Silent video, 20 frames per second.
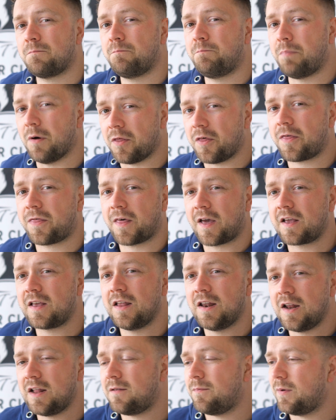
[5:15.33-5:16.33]
but the thing you
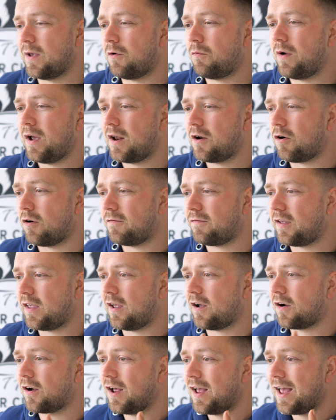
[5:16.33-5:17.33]
need to be aware of
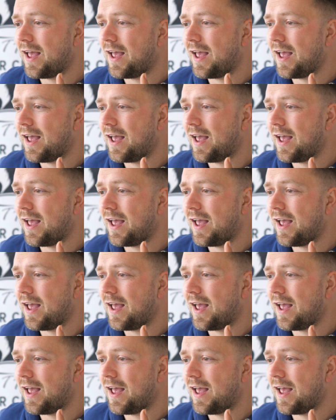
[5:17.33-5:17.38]
here